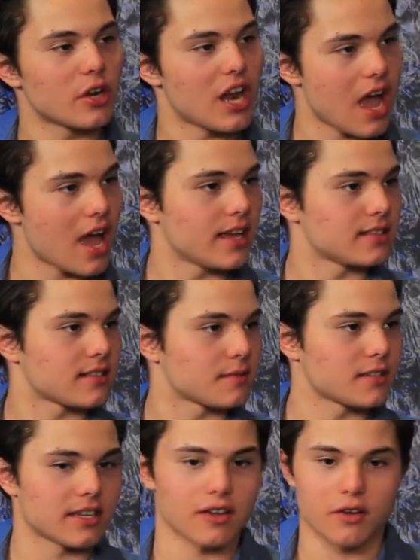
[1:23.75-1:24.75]
were 9s. I
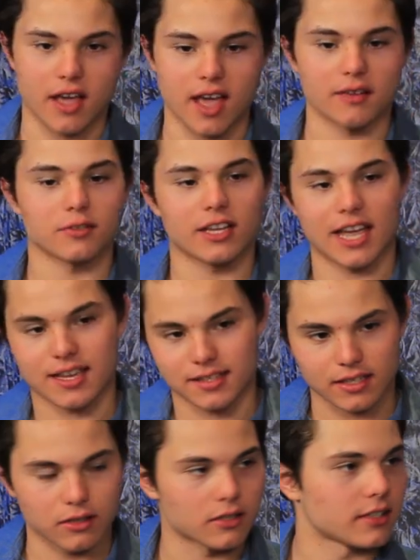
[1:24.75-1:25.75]
was like, okay. Well, I asked
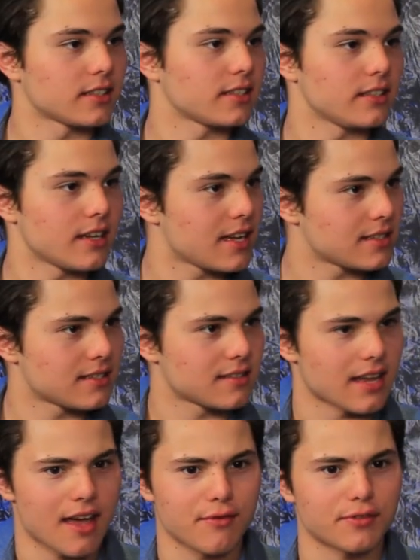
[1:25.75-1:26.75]
the clerk, do you
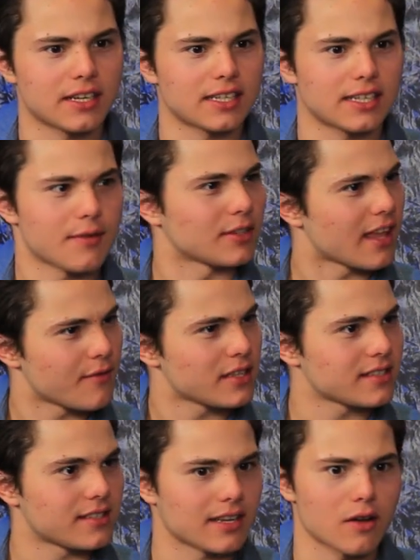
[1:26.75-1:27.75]
guys have
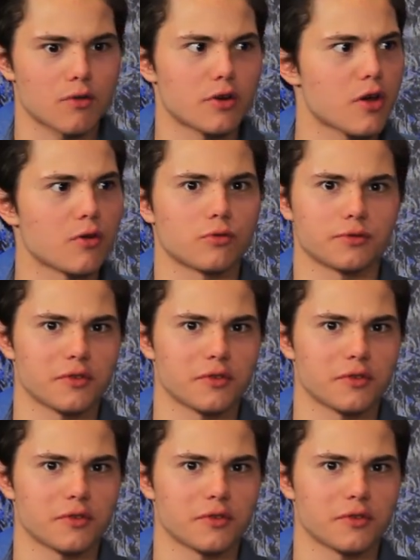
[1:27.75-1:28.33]
11s? He's like, oh no.